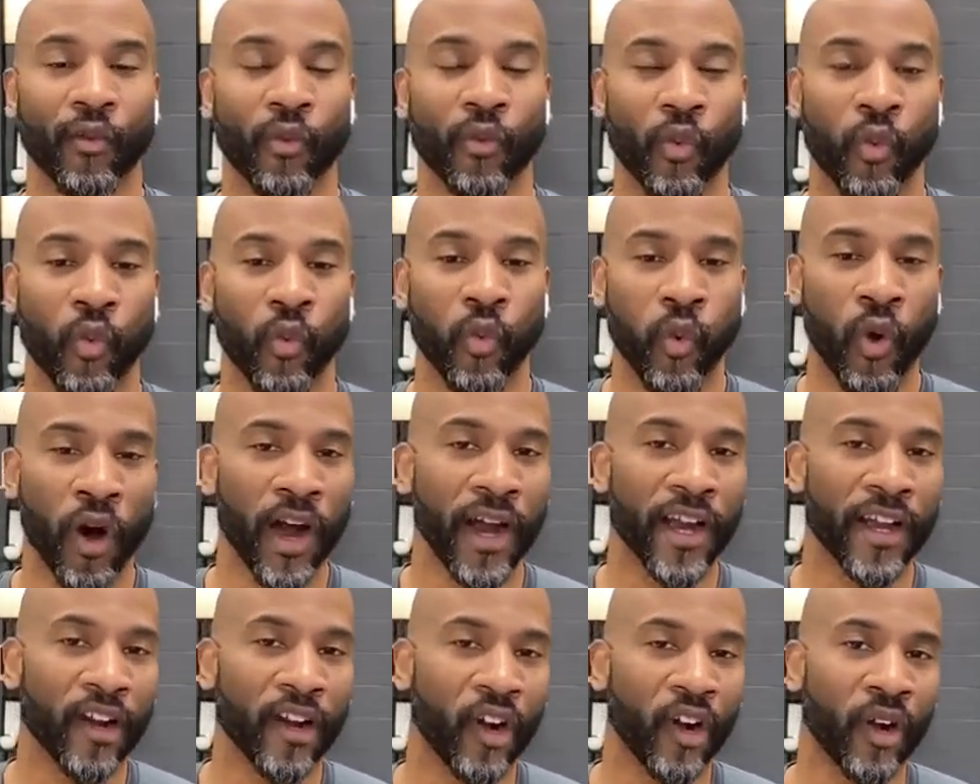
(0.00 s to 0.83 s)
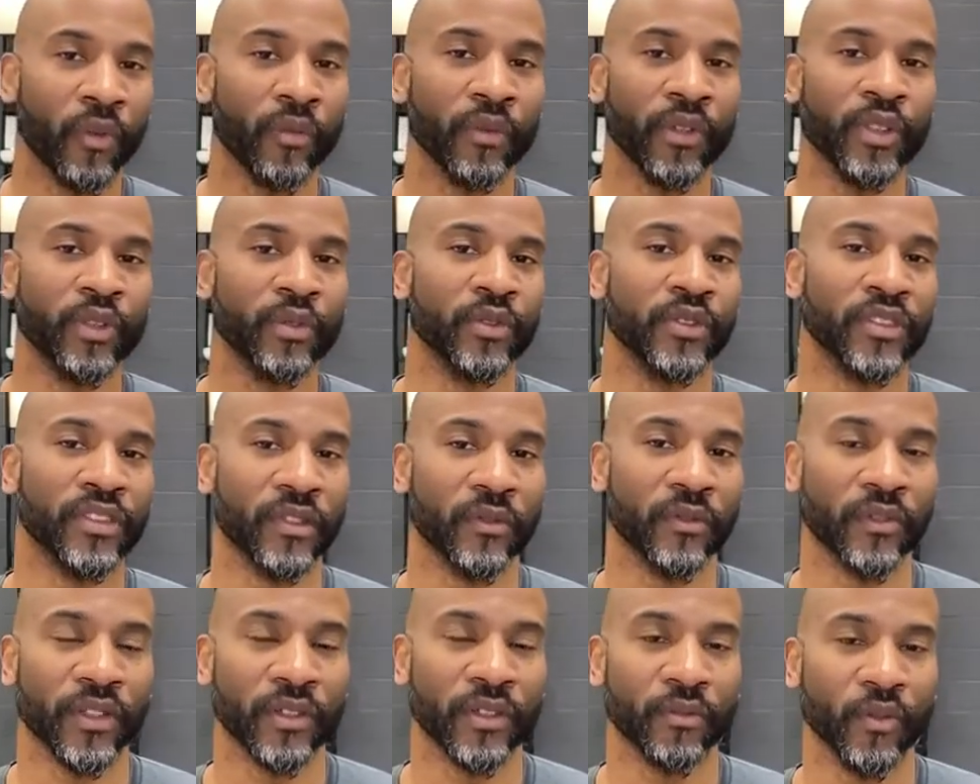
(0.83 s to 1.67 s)
why aren't we doing
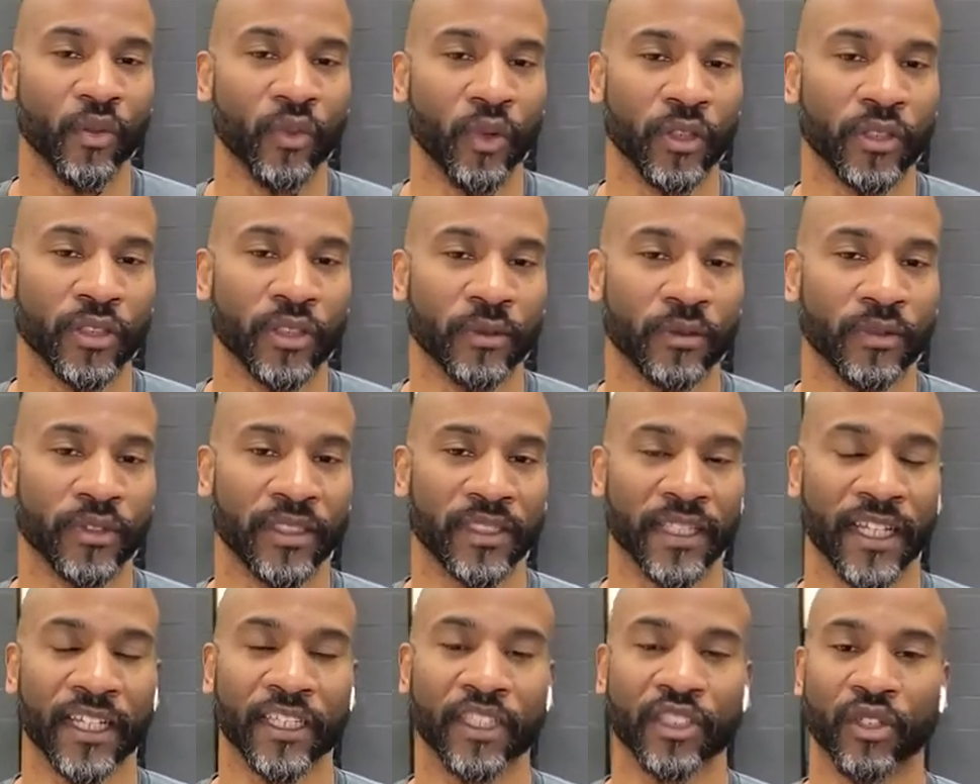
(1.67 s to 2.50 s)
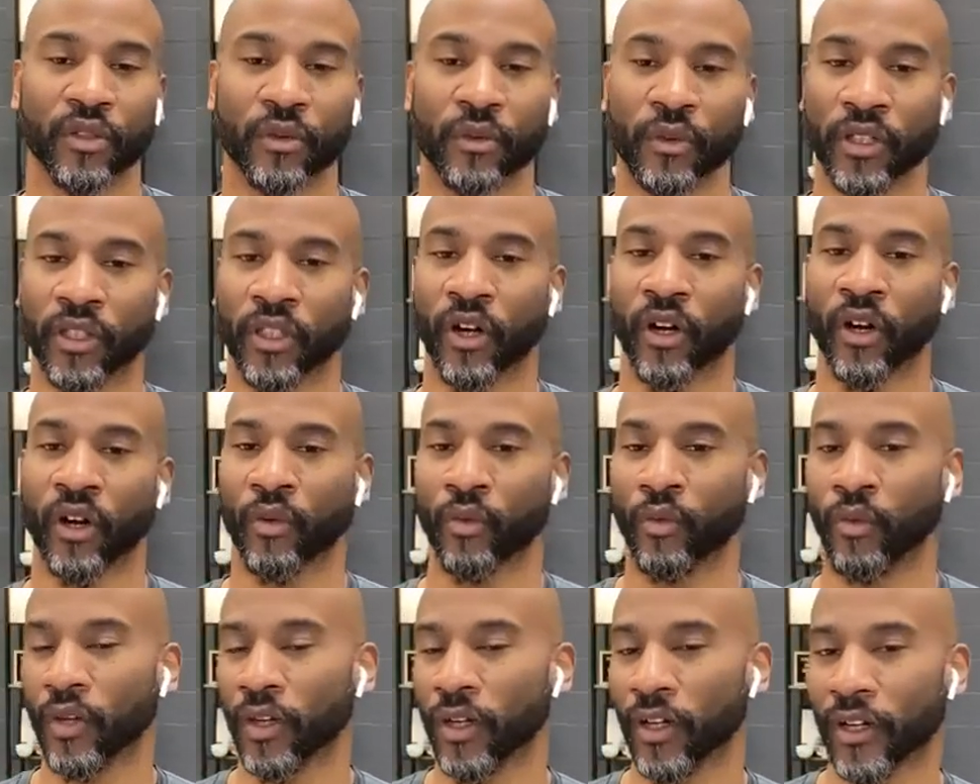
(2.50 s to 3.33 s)
something more substantial with our
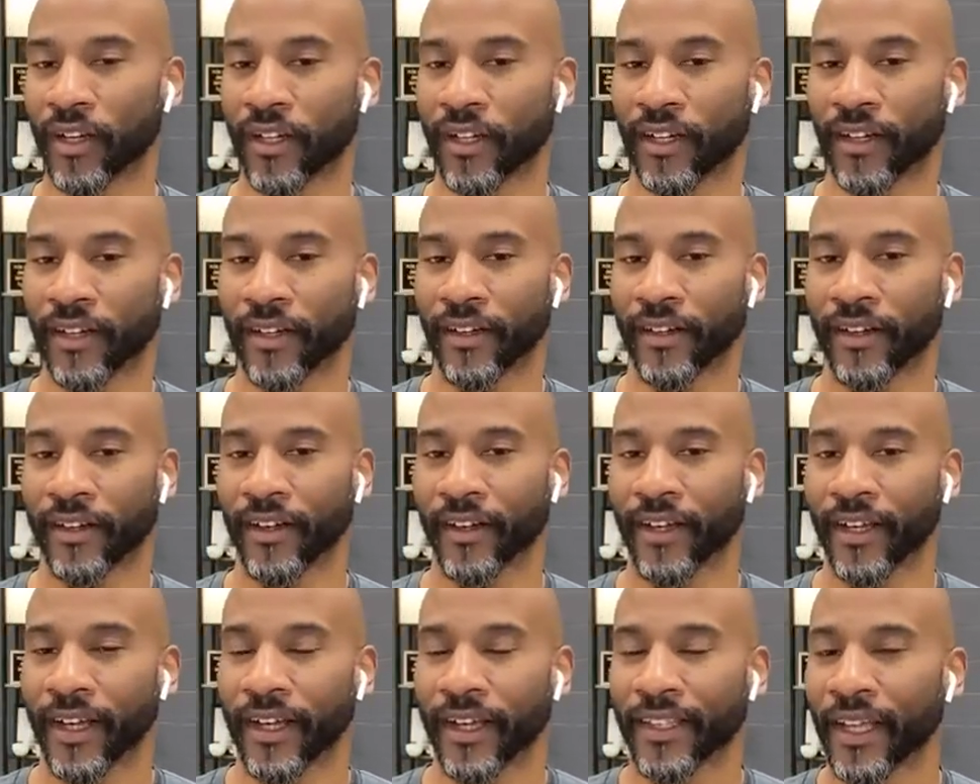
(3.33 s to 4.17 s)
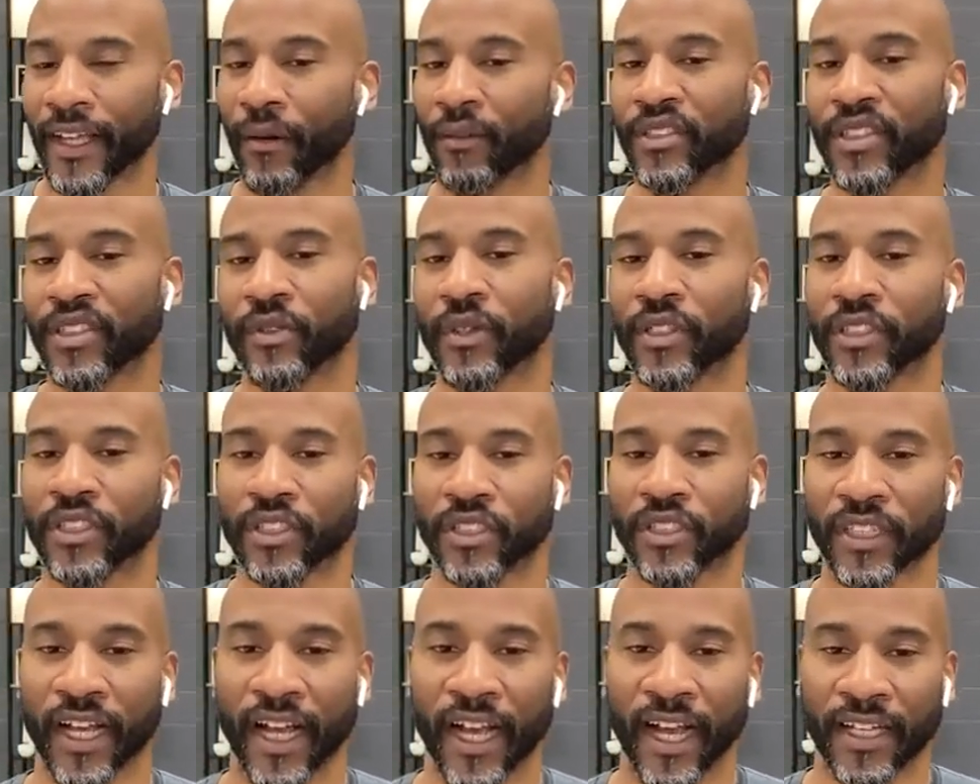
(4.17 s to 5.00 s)
work? That was the
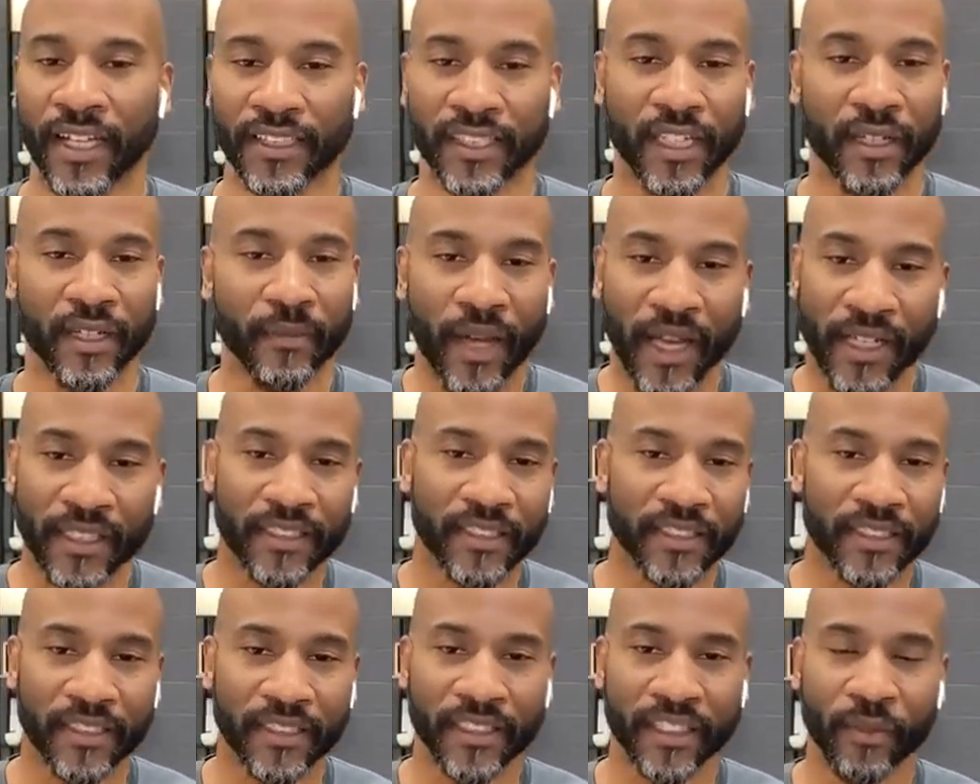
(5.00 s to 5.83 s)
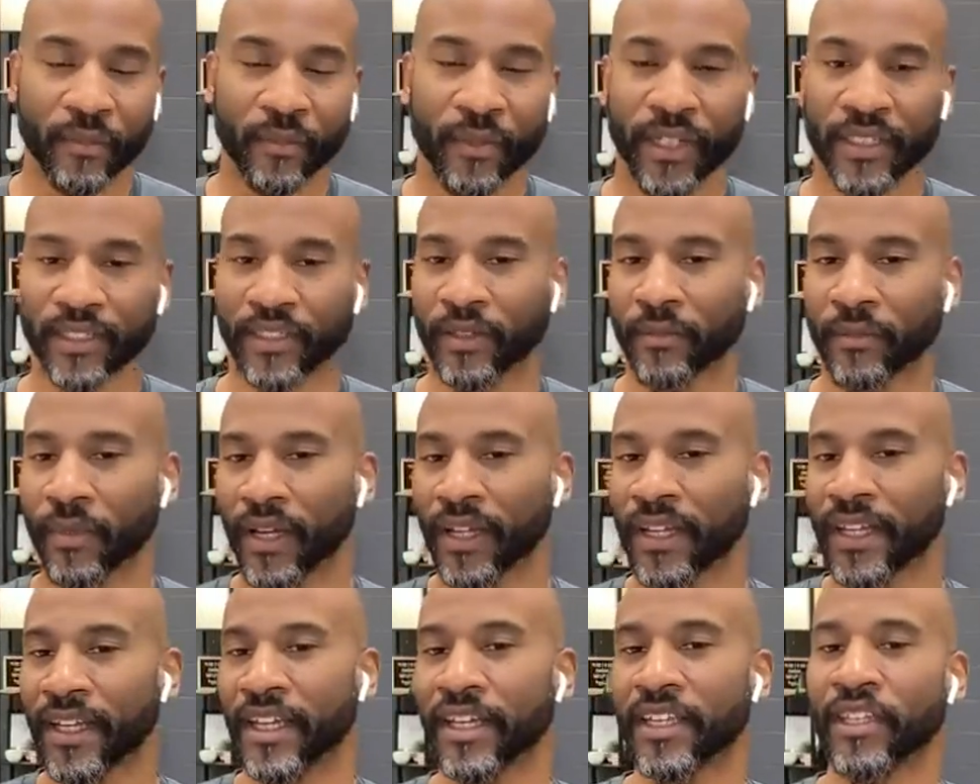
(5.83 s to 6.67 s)
question she asked. And I'm asking the same way. So I'm
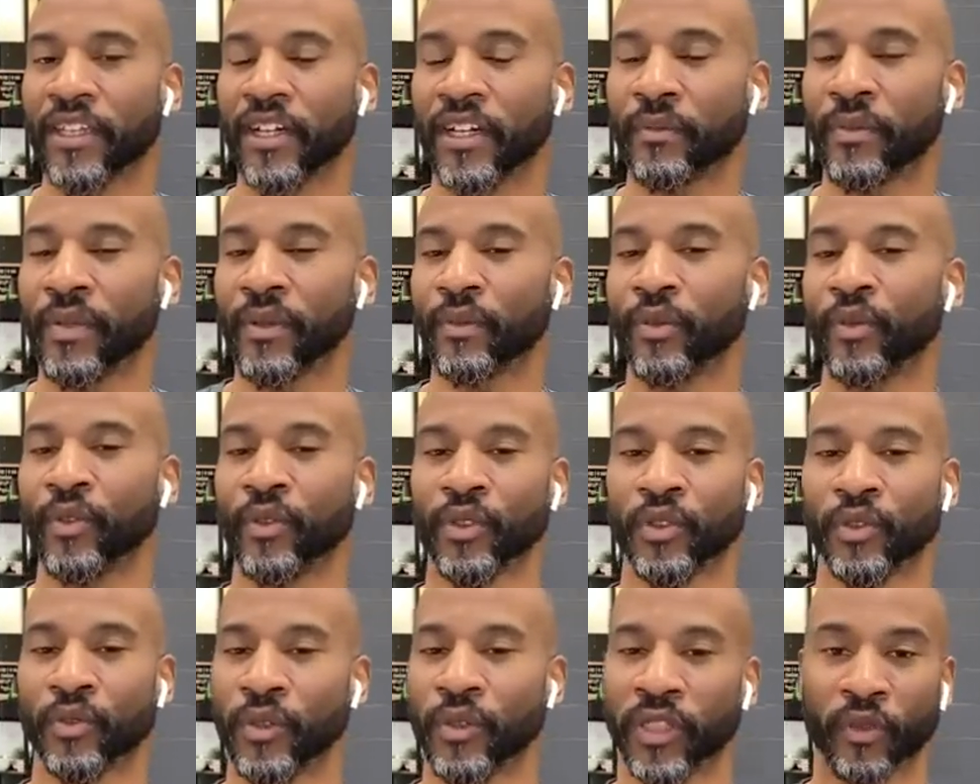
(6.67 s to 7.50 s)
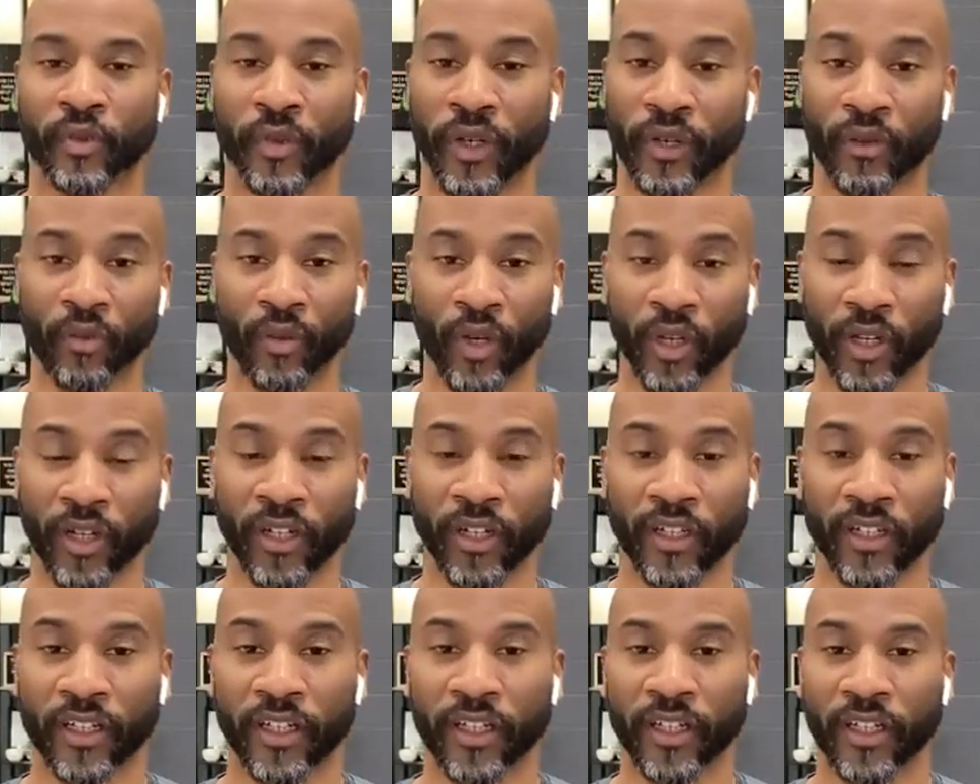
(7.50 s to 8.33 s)
not hating on people who are doing great
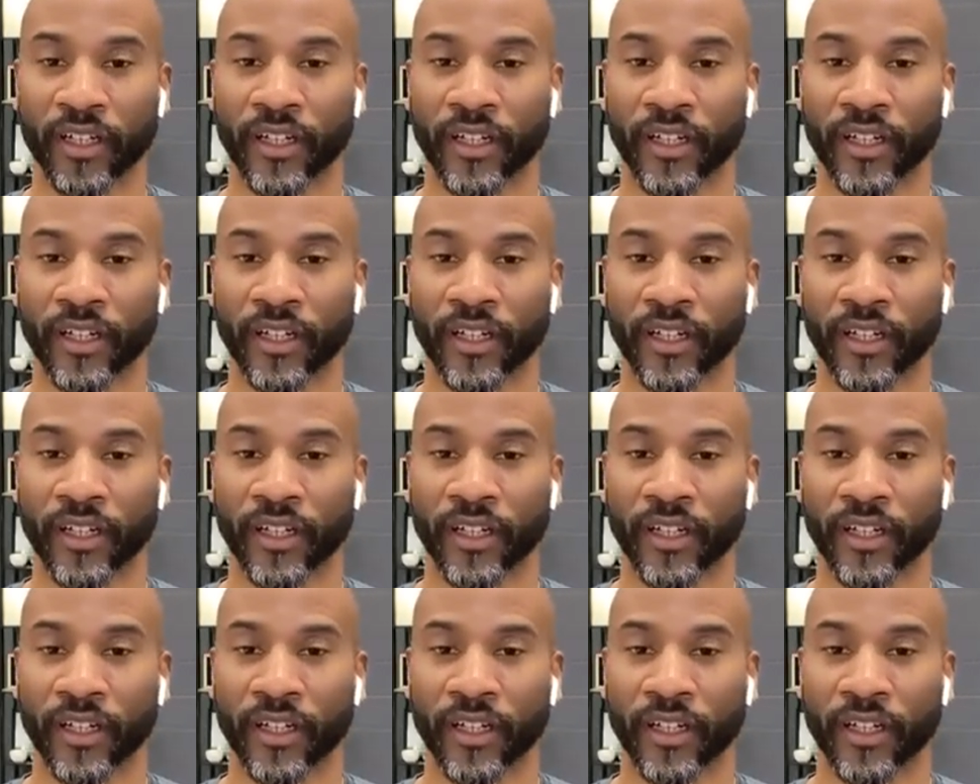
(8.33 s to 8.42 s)
work,